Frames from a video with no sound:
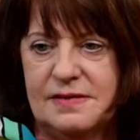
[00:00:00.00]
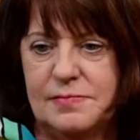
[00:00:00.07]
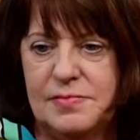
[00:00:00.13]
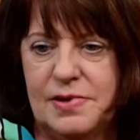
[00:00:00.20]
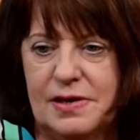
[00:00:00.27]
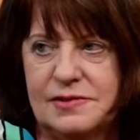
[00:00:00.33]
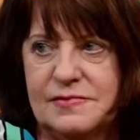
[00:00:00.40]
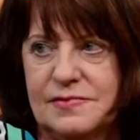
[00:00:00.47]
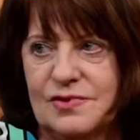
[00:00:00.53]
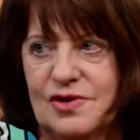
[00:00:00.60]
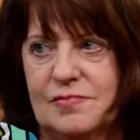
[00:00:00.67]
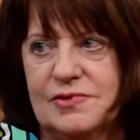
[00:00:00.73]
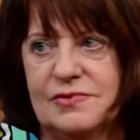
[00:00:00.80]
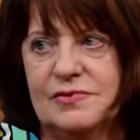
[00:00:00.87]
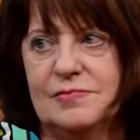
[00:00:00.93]
part of the
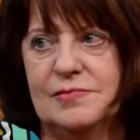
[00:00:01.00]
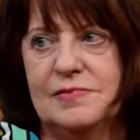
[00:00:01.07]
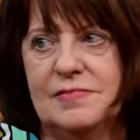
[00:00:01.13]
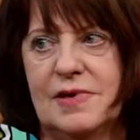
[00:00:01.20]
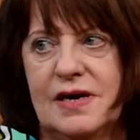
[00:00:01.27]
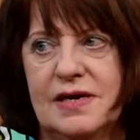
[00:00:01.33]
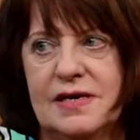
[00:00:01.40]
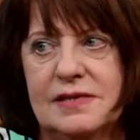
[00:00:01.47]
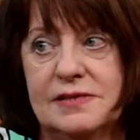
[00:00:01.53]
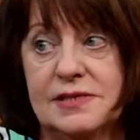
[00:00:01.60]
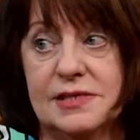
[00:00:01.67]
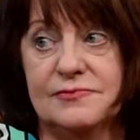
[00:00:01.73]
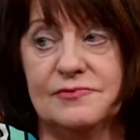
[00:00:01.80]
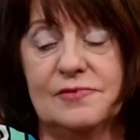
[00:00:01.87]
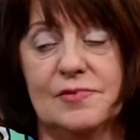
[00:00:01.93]
common room at my
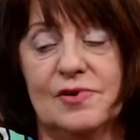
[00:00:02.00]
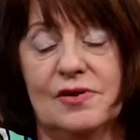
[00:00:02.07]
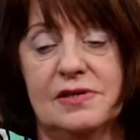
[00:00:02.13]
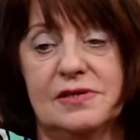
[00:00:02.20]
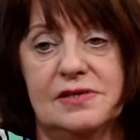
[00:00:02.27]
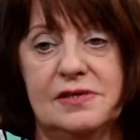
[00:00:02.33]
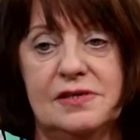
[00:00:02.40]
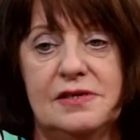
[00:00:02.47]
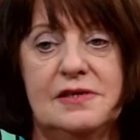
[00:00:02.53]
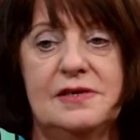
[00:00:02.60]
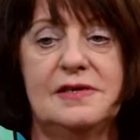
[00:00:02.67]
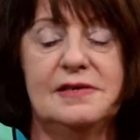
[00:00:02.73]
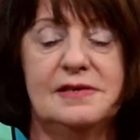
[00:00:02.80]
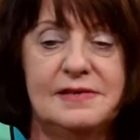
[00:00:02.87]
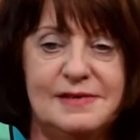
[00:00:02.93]
sixth form college
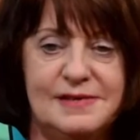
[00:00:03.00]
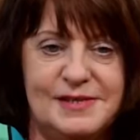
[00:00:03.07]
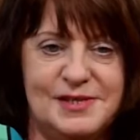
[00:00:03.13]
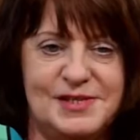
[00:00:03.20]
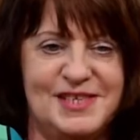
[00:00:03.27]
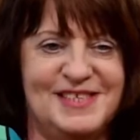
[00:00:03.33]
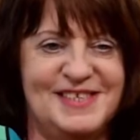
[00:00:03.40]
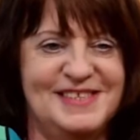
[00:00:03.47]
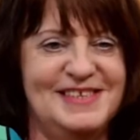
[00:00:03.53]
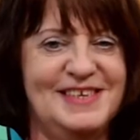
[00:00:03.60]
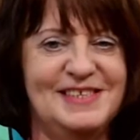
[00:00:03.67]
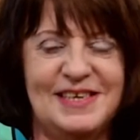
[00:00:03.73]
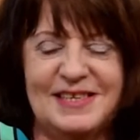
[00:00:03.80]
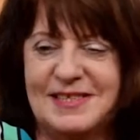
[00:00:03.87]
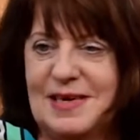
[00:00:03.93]
and sitting
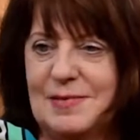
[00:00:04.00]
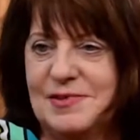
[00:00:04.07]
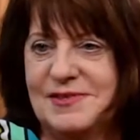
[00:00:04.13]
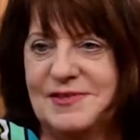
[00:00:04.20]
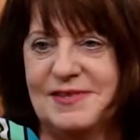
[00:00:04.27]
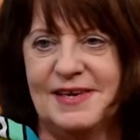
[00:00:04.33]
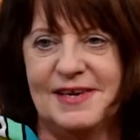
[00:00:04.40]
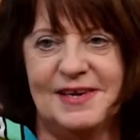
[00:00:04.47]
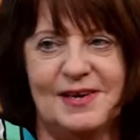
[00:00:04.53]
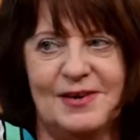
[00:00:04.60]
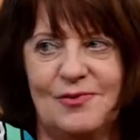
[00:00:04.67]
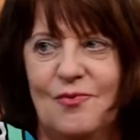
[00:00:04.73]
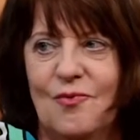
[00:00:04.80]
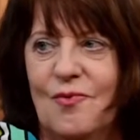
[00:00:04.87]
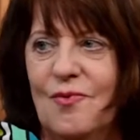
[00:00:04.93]
these exams and
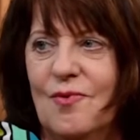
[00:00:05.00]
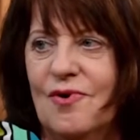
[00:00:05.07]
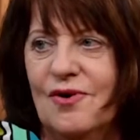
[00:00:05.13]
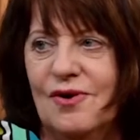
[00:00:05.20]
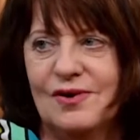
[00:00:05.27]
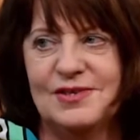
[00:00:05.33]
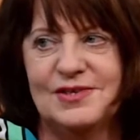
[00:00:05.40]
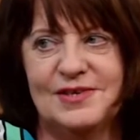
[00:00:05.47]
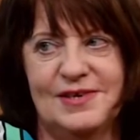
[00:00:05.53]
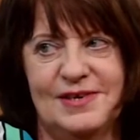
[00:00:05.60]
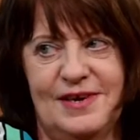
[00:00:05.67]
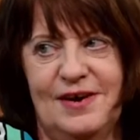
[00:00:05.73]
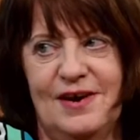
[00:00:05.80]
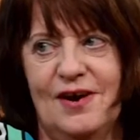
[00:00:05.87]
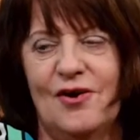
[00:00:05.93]
thinking, what
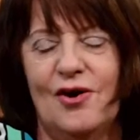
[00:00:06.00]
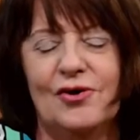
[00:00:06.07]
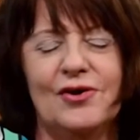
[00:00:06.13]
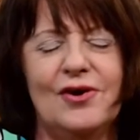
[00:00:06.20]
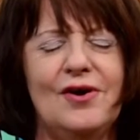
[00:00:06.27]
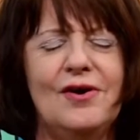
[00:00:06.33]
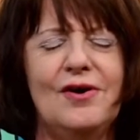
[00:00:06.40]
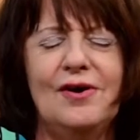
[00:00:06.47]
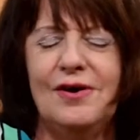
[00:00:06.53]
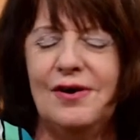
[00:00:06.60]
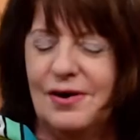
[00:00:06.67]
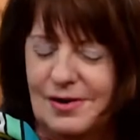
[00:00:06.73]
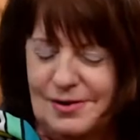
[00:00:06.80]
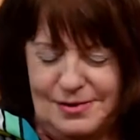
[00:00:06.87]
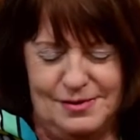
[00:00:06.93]
on
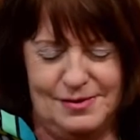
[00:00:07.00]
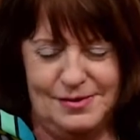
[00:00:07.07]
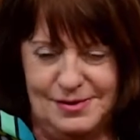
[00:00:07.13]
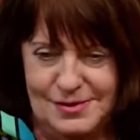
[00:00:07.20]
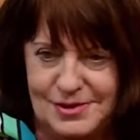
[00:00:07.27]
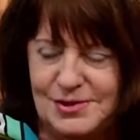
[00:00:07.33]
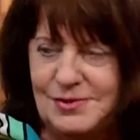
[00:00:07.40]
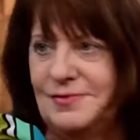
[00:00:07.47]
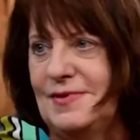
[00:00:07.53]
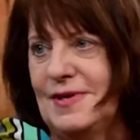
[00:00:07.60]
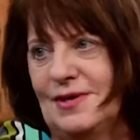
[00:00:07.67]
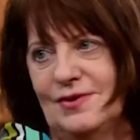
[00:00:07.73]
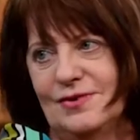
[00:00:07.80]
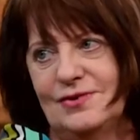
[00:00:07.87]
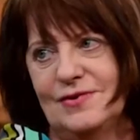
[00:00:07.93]
earth do you
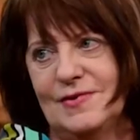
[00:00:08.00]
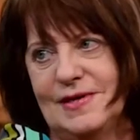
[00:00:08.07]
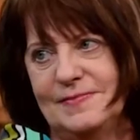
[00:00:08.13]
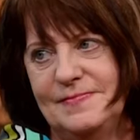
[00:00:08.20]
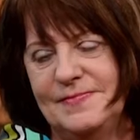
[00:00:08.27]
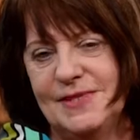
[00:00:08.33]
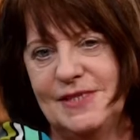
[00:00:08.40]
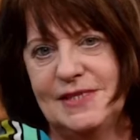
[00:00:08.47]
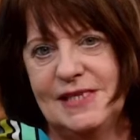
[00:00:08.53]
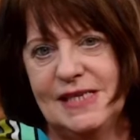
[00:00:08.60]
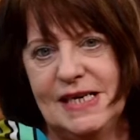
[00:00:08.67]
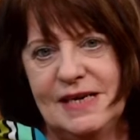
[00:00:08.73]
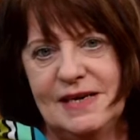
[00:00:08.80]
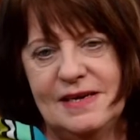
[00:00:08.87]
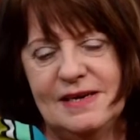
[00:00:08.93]
think you're doing?
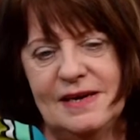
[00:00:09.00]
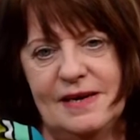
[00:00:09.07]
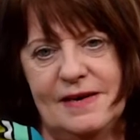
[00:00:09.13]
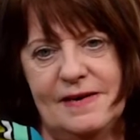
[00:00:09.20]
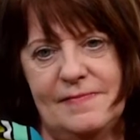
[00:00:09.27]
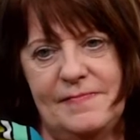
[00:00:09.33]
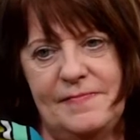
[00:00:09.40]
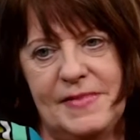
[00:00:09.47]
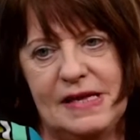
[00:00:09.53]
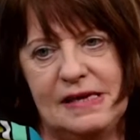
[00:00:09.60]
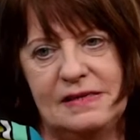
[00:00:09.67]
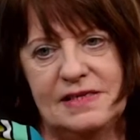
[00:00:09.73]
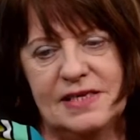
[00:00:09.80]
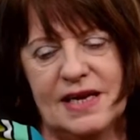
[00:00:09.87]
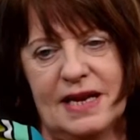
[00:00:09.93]

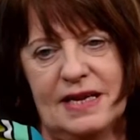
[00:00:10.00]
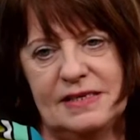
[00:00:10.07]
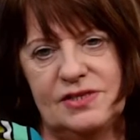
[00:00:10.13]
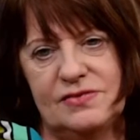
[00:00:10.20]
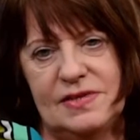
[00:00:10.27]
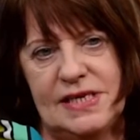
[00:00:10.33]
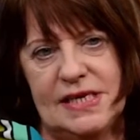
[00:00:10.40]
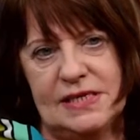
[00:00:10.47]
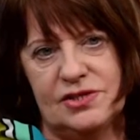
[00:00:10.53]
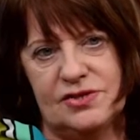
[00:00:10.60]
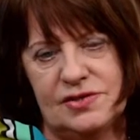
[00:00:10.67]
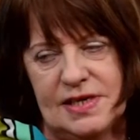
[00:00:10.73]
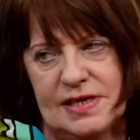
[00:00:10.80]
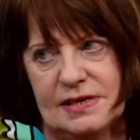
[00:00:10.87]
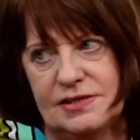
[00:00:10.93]
To get in to read
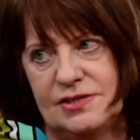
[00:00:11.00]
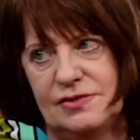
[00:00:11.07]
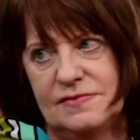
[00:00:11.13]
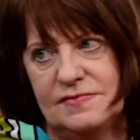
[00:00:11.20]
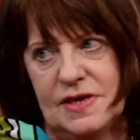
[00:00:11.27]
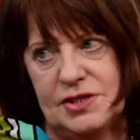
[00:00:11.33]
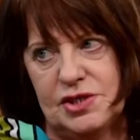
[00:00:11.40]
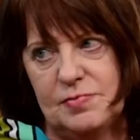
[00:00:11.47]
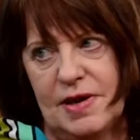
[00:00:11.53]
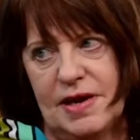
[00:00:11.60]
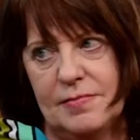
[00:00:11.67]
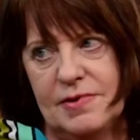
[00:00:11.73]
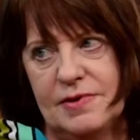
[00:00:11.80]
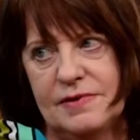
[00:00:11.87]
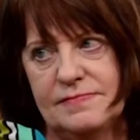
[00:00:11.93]
history, you had to do a French
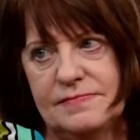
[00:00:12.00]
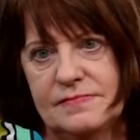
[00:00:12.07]
paper.